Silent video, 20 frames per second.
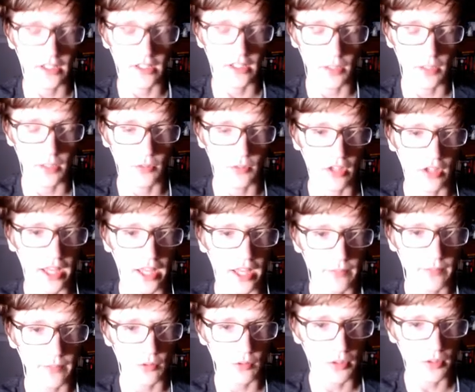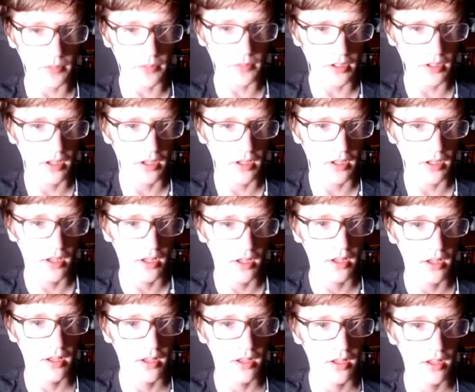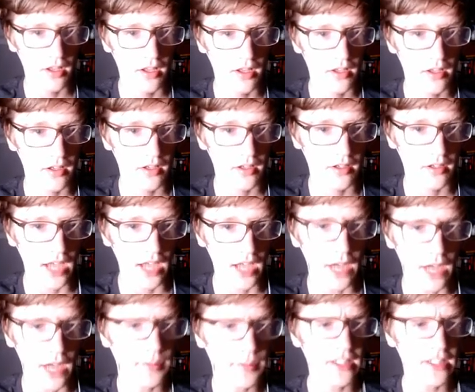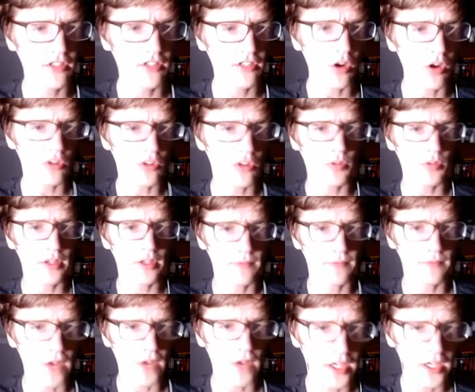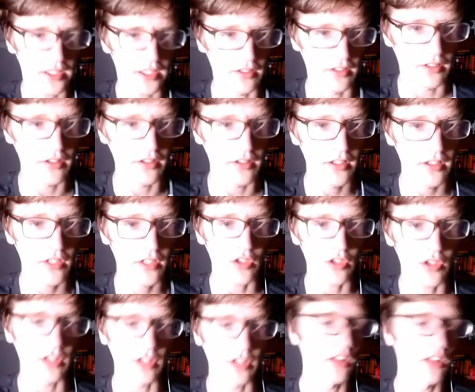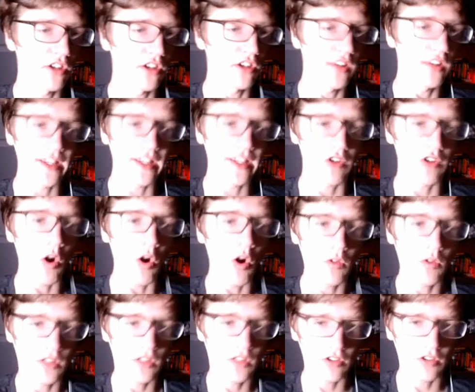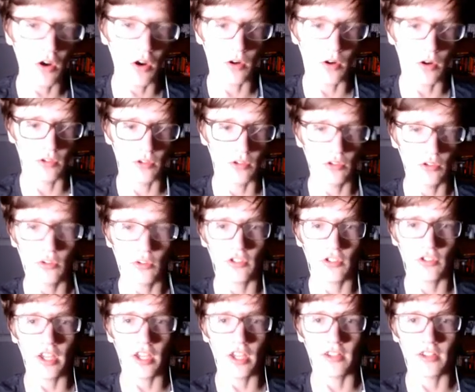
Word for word: come to life or something? How many guitars are we gonna find? It's like, collect all guitars. You just got